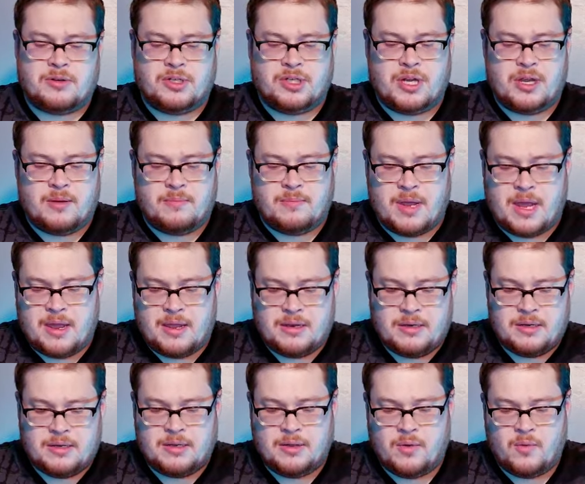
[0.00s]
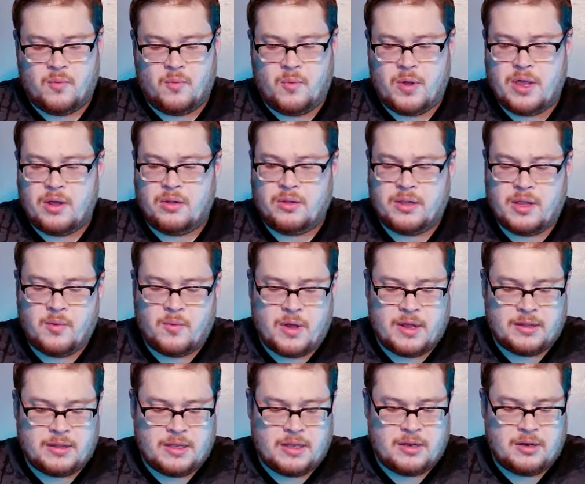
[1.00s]
Chainbind. We only
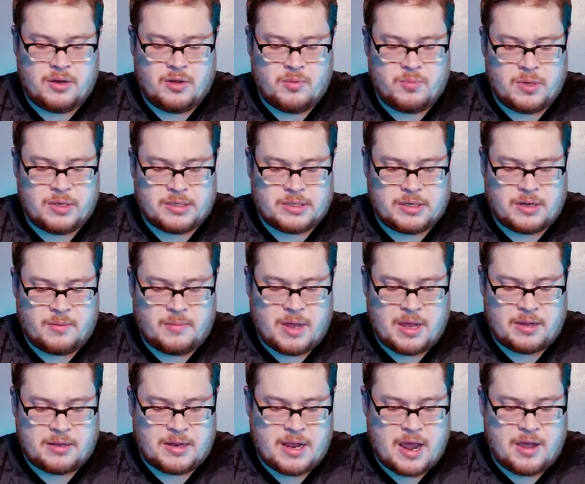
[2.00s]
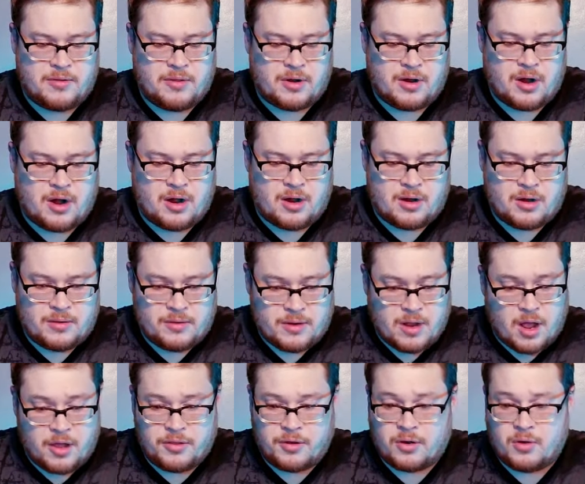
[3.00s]
want the Anubis. Come on. Now, there are
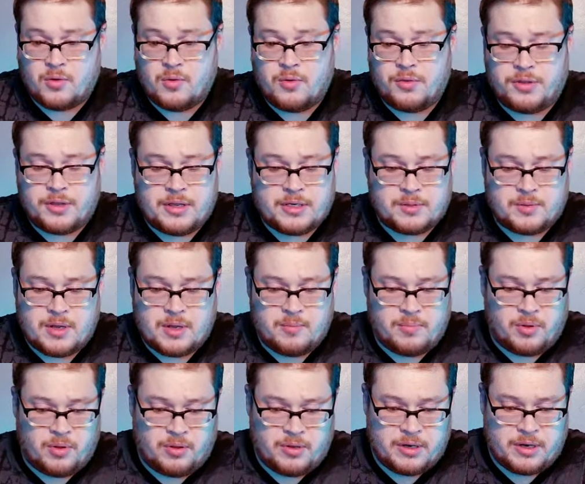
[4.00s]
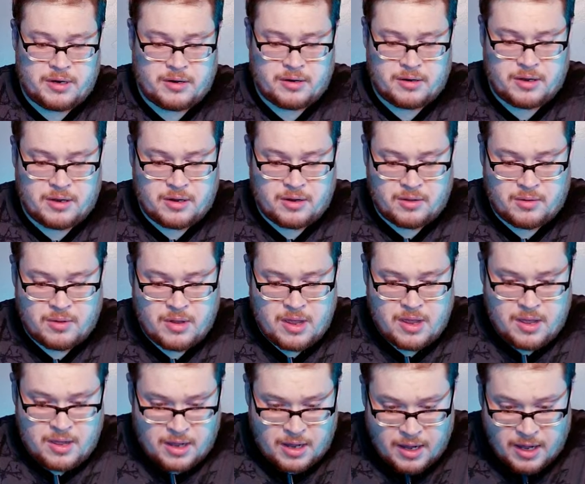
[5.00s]
other cool things we can pull in here, you know?
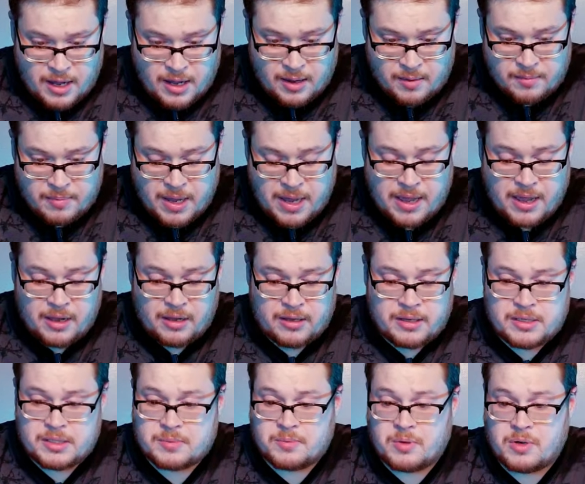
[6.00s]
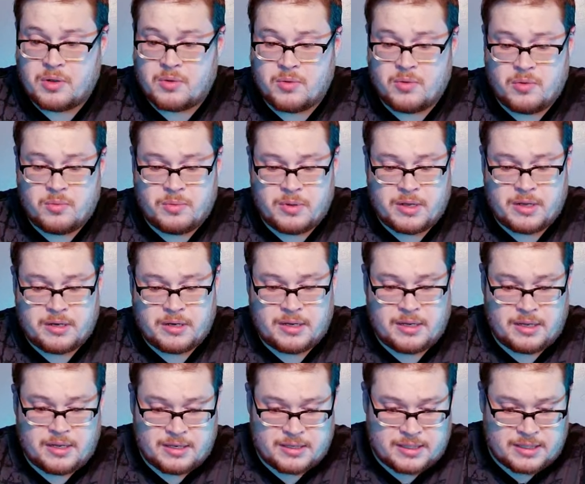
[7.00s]
Baal is pretty cool, but
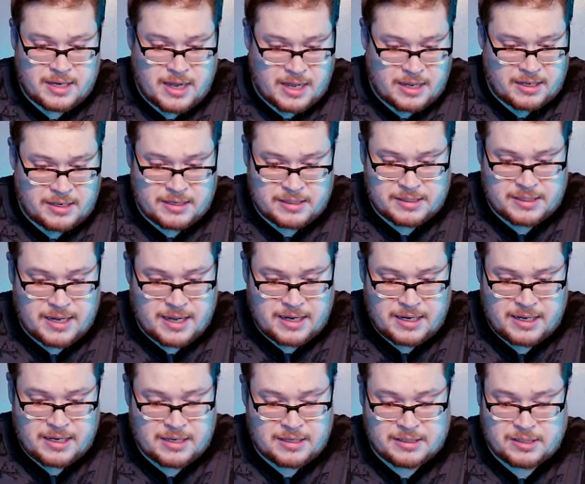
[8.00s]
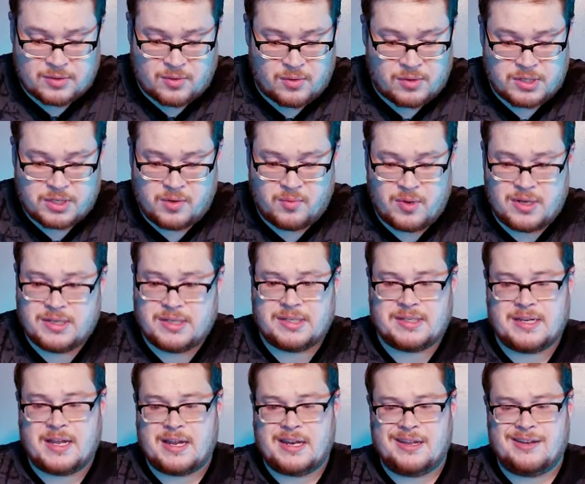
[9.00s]
it's not it, and Scorching Winds
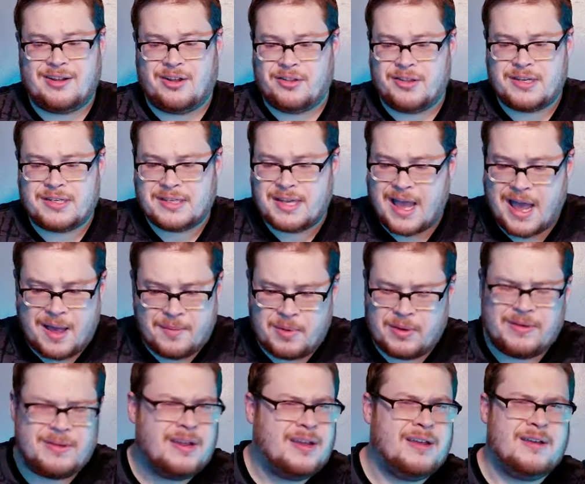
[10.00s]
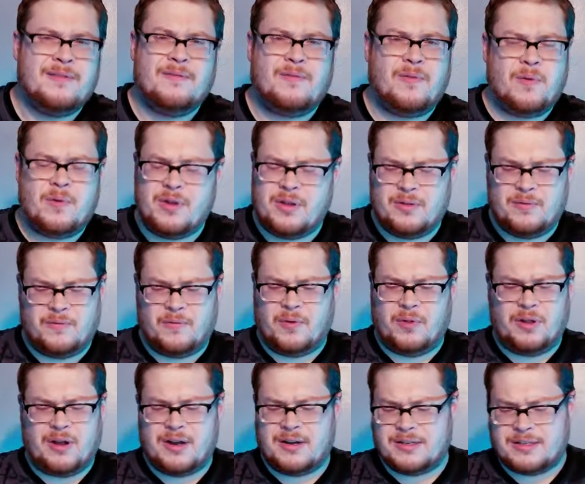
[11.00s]
is not it. All these common foil
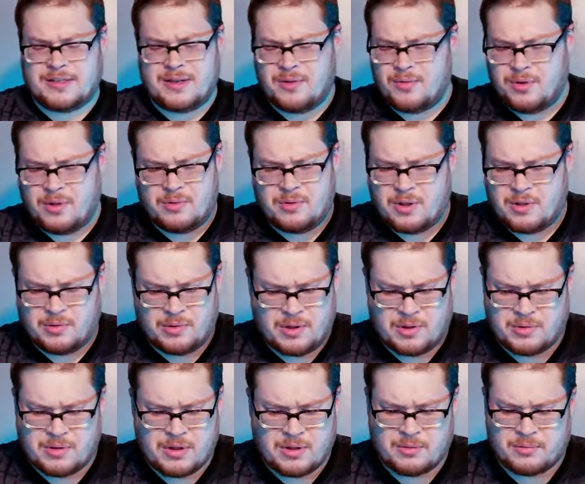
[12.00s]
forwards? No, no, no, no, no.